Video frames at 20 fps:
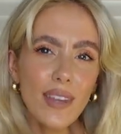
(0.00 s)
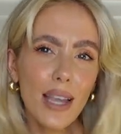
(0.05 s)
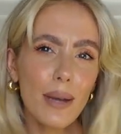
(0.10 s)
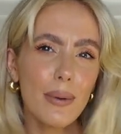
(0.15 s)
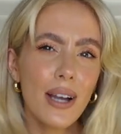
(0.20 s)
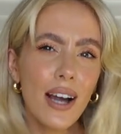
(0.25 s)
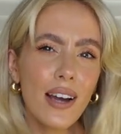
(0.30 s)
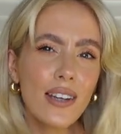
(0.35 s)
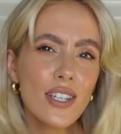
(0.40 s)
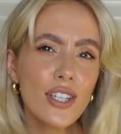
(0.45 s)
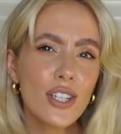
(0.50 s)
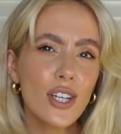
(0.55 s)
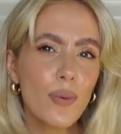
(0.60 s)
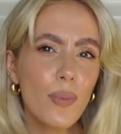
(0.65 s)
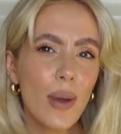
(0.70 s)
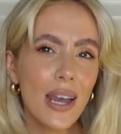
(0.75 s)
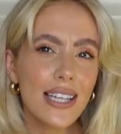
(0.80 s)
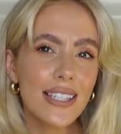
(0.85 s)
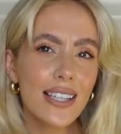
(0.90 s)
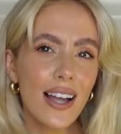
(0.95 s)
I would kind of show
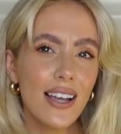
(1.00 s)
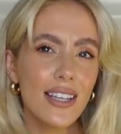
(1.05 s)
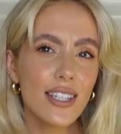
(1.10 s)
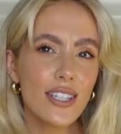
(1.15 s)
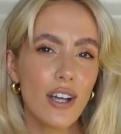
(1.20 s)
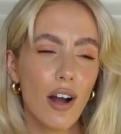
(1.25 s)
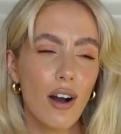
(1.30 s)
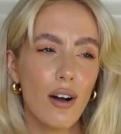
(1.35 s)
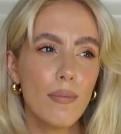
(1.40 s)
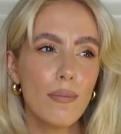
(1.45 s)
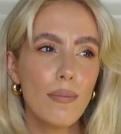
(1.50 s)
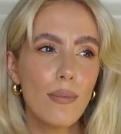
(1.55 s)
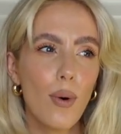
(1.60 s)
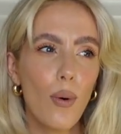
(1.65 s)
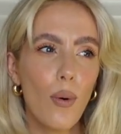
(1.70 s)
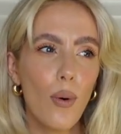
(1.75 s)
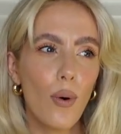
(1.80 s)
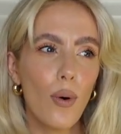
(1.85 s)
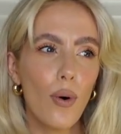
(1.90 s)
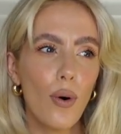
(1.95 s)
ways that I style
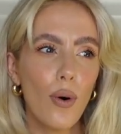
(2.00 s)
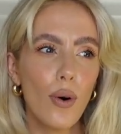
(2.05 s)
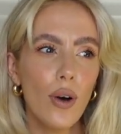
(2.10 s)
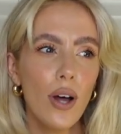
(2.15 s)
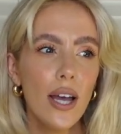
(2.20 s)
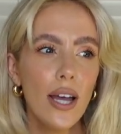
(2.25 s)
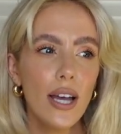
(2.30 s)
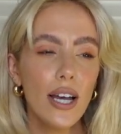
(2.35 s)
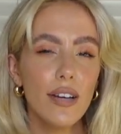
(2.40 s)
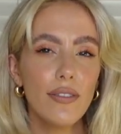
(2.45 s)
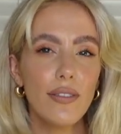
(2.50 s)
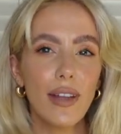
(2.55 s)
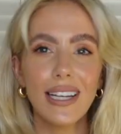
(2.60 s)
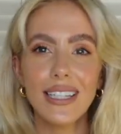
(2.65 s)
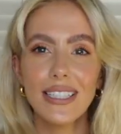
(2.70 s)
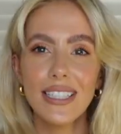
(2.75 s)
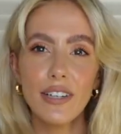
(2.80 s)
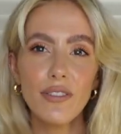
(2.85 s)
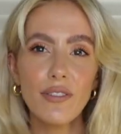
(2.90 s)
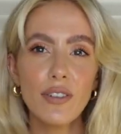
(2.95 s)
more of
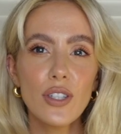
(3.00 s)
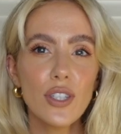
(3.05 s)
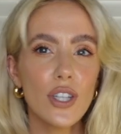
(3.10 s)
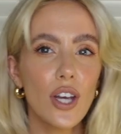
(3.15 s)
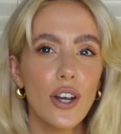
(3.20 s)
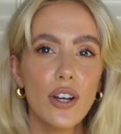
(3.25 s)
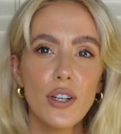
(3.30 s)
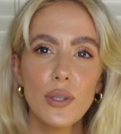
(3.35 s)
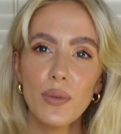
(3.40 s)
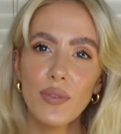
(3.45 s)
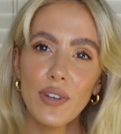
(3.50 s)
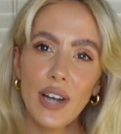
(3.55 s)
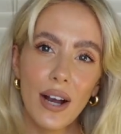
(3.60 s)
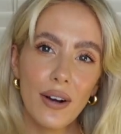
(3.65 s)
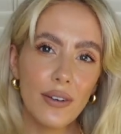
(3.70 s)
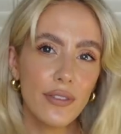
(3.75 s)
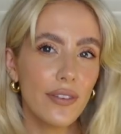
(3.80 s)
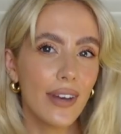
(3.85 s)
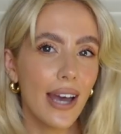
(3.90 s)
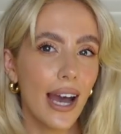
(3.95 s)
like different tones of an
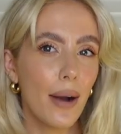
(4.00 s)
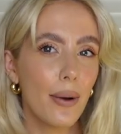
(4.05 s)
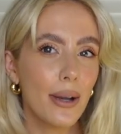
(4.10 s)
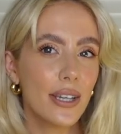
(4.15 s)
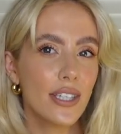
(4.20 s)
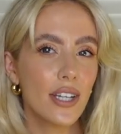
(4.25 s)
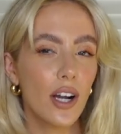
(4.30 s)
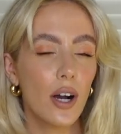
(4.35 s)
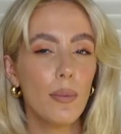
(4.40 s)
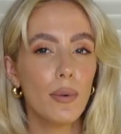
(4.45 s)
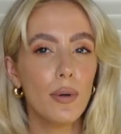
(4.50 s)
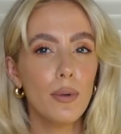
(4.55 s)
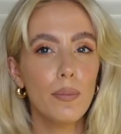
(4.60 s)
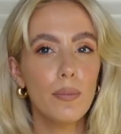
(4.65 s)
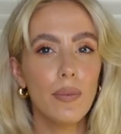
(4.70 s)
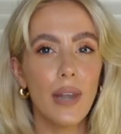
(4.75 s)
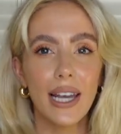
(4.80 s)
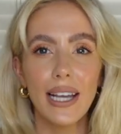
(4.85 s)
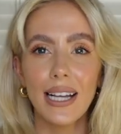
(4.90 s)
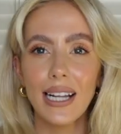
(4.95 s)
outfit, how I style more
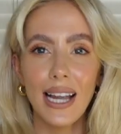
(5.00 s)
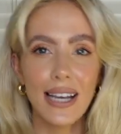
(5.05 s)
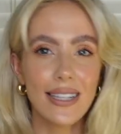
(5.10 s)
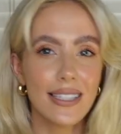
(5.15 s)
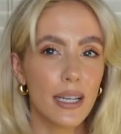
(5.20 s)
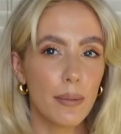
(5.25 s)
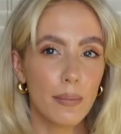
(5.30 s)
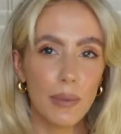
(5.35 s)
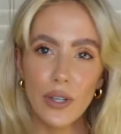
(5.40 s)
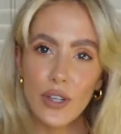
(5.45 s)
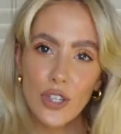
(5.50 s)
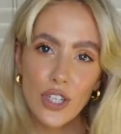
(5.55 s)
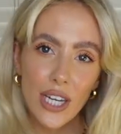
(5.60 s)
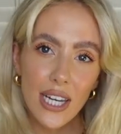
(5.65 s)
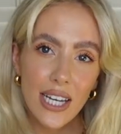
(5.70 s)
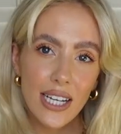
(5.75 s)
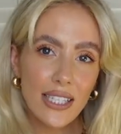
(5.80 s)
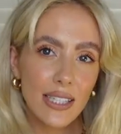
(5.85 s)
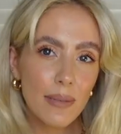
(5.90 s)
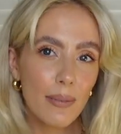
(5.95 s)
like classic blue
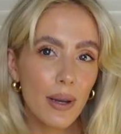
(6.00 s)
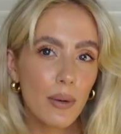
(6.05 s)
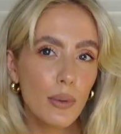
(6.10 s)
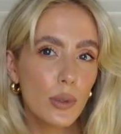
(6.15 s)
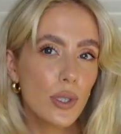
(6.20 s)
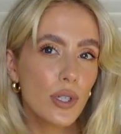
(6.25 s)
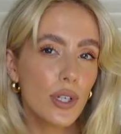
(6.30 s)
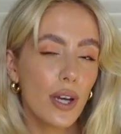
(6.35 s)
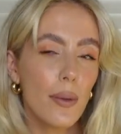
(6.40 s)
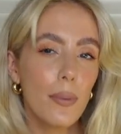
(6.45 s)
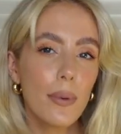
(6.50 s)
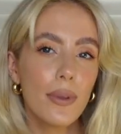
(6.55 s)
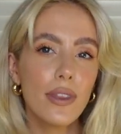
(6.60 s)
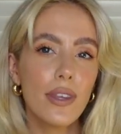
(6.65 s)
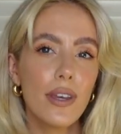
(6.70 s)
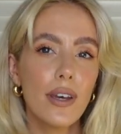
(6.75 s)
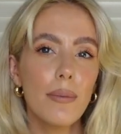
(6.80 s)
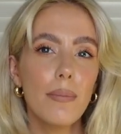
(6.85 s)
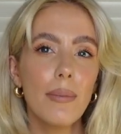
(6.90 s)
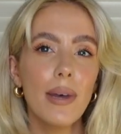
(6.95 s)
jeans in my wardrobe with
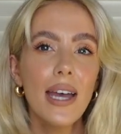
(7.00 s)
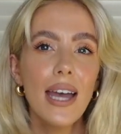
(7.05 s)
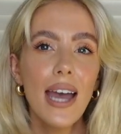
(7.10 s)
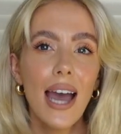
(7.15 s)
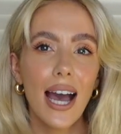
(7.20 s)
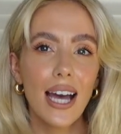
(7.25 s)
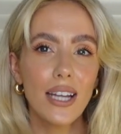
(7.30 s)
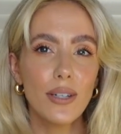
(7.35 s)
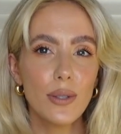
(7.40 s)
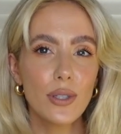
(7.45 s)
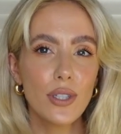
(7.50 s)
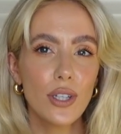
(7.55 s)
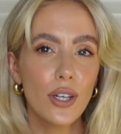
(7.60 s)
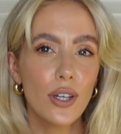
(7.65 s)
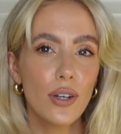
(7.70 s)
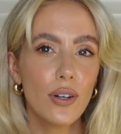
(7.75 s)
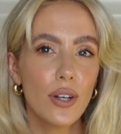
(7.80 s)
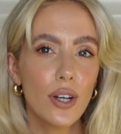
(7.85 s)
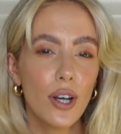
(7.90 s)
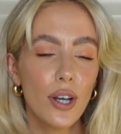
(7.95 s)
them, and
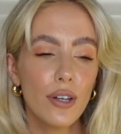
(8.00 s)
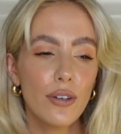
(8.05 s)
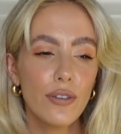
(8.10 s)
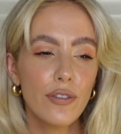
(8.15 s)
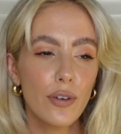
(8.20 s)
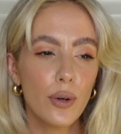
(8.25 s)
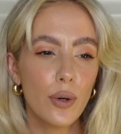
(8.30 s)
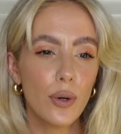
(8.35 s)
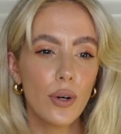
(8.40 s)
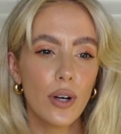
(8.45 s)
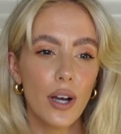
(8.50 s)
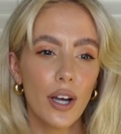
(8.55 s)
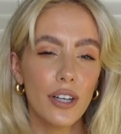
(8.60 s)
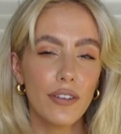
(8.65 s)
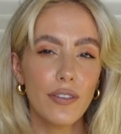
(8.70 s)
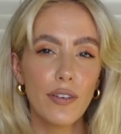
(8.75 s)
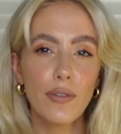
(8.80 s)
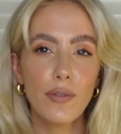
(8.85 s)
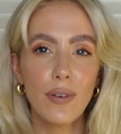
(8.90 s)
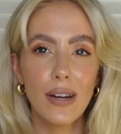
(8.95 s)
also go for kind
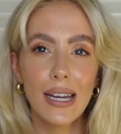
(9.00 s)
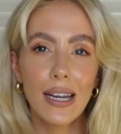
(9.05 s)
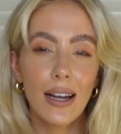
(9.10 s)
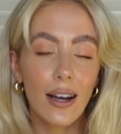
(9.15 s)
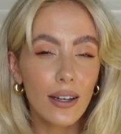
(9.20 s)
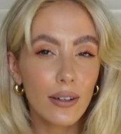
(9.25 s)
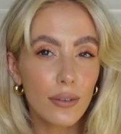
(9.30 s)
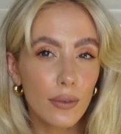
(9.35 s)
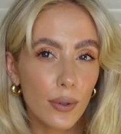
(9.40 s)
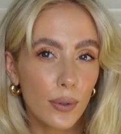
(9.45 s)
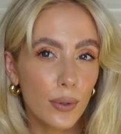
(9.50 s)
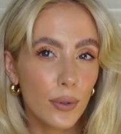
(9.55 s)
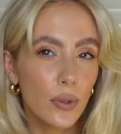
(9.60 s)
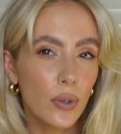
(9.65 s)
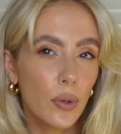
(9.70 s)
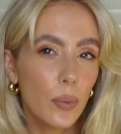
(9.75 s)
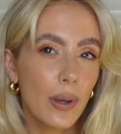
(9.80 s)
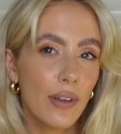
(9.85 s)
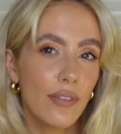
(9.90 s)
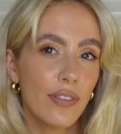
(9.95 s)
of a free colour
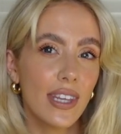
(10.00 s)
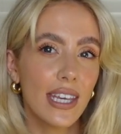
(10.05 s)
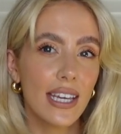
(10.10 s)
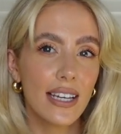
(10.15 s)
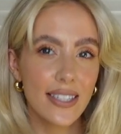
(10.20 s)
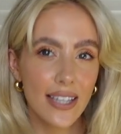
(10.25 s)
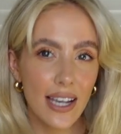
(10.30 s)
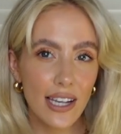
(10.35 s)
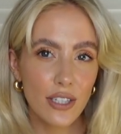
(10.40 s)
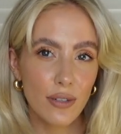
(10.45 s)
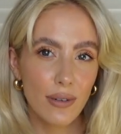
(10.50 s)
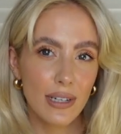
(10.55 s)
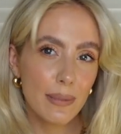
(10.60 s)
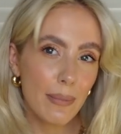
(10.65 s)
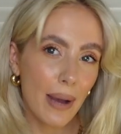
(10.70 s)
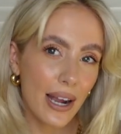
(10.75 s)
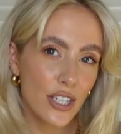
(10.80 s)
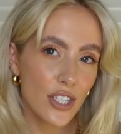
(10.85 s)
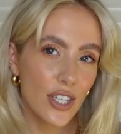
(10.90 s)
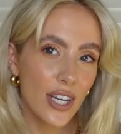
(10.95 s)
rule with the accessories
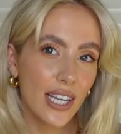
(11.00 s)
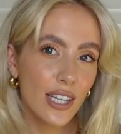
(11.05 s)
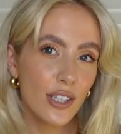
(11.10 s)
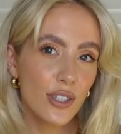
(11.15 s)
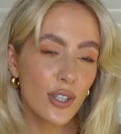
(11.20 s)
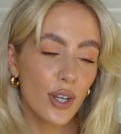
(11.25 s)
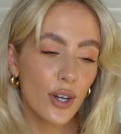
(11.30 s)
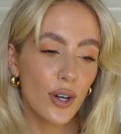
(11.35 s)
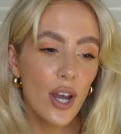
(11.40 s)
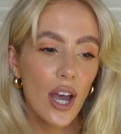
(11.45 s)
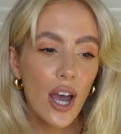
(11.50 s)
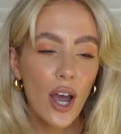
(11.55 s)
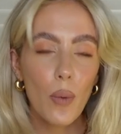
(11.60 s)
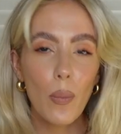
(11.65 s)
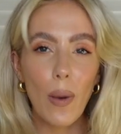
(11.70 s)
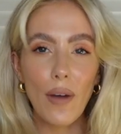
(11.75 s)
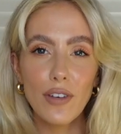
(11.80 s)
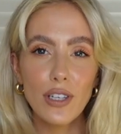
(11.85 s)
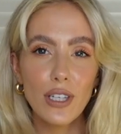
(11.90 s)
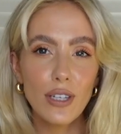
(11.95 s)
matching. So
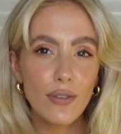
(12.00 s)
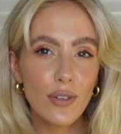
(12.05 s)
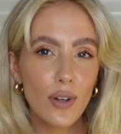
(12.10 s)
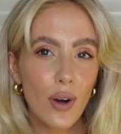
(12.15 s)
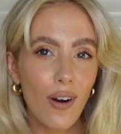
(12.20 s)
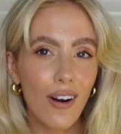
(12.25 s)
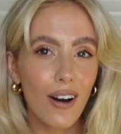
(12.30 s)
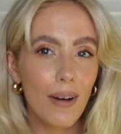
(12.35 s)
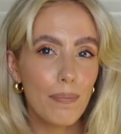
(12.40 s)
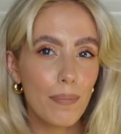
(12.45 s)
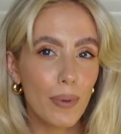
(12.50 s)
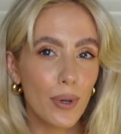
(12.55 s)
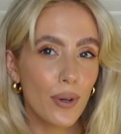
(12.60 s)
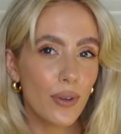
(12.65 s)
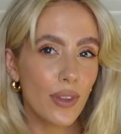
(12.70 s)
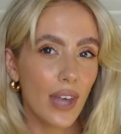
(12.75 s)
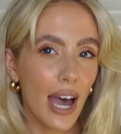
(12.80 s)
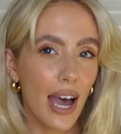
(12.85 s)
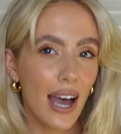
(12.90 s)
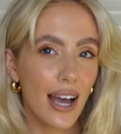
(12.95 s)
whether you've got a boot
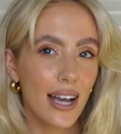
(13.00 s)
that